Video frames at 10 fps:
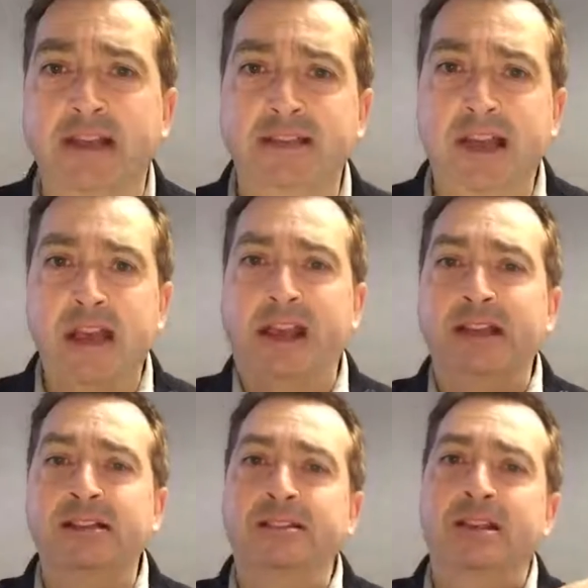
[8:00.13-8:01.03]
Let's say you're
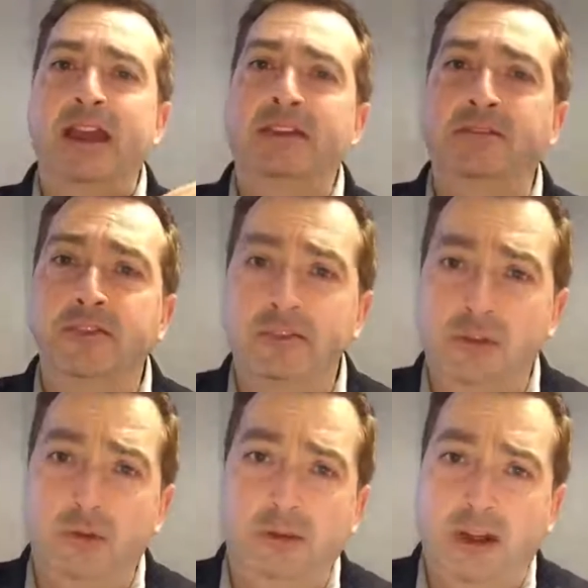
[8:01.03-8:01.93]
getting to the end of your
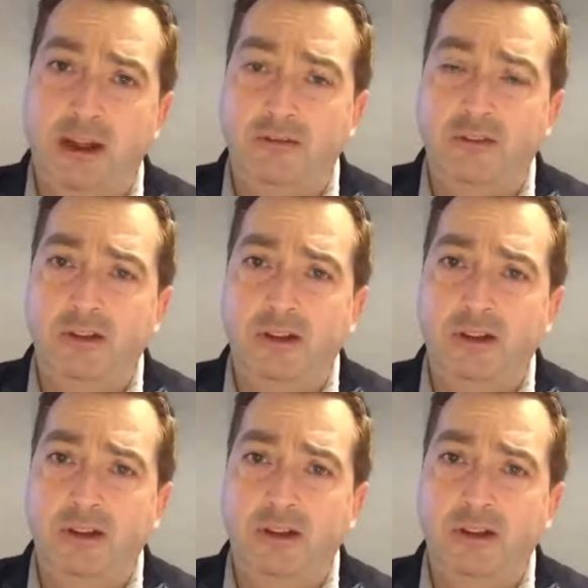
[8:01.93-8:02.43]
school life,